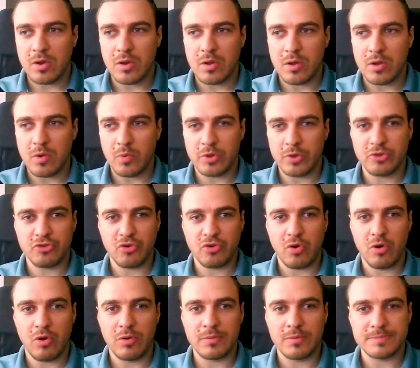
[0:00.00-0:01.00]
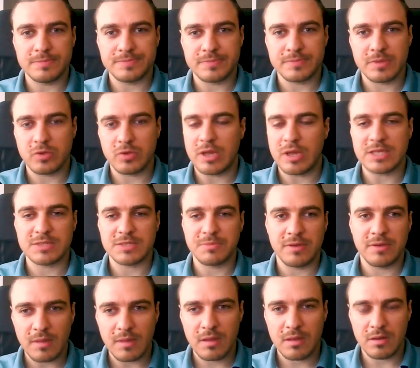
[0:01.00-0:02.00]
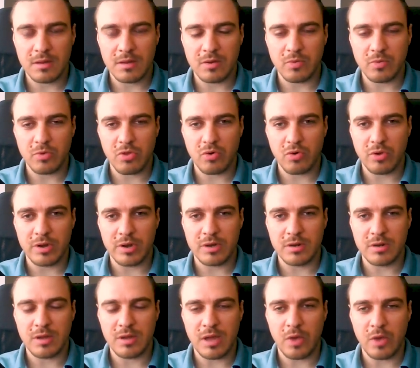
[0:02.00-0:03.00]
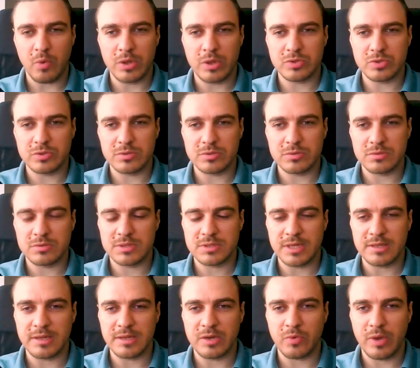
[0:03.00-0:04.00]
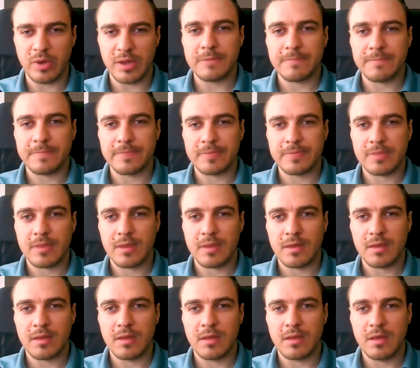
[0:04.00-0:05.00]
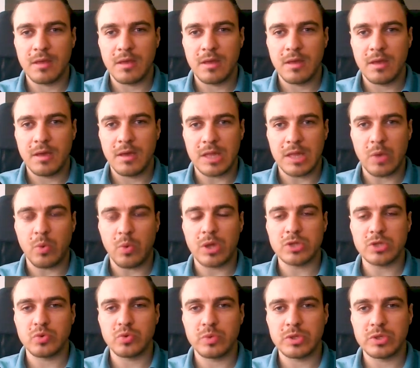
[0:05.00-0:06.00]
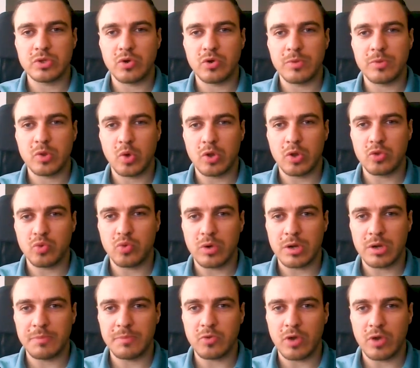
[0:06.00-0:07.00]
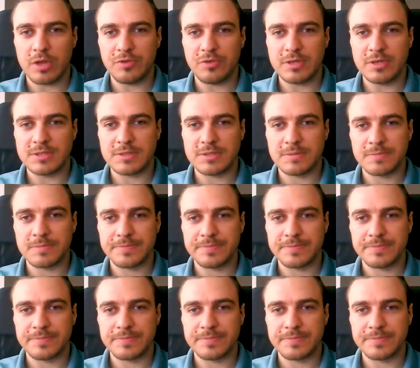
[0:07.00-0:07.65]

withdraw. It will ask me which coin I want to send anyway. And I want to withdraw Bitcoin to a crypto address.